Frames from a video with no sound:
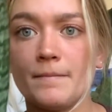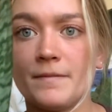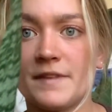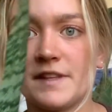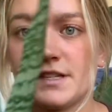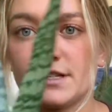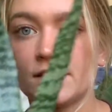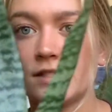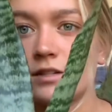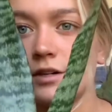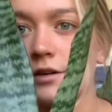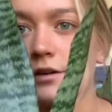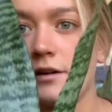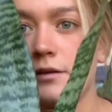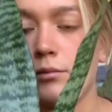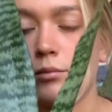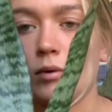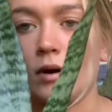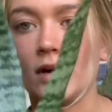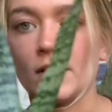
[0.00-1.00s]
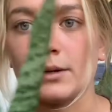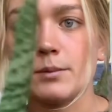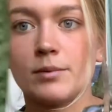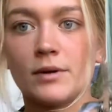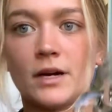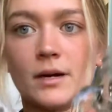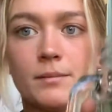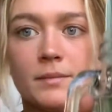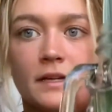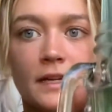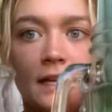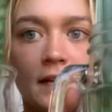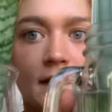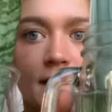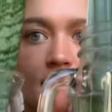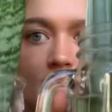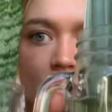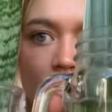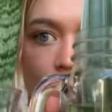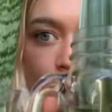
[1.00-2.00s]
started water propagating
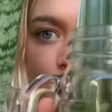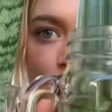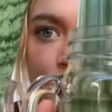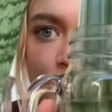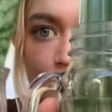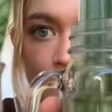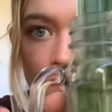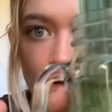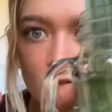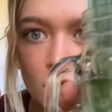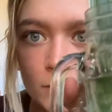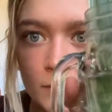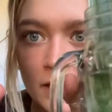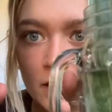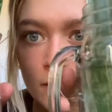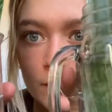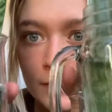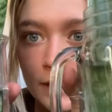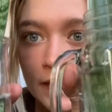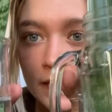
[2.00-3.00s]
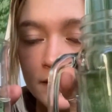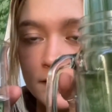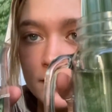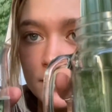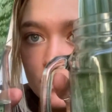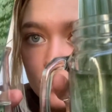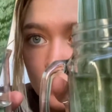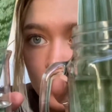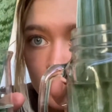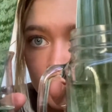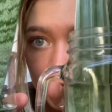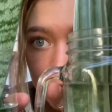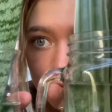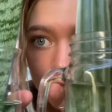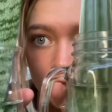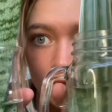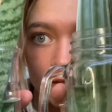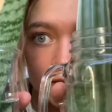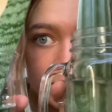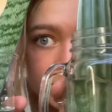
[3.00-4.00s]
them. If you follow me on my Instagram, you've
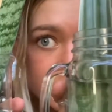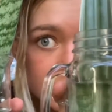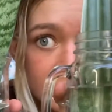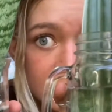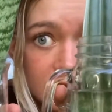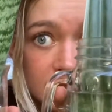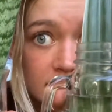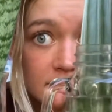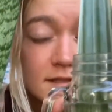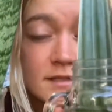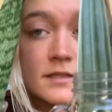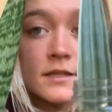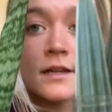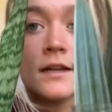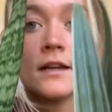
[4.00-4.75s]
probably seen these.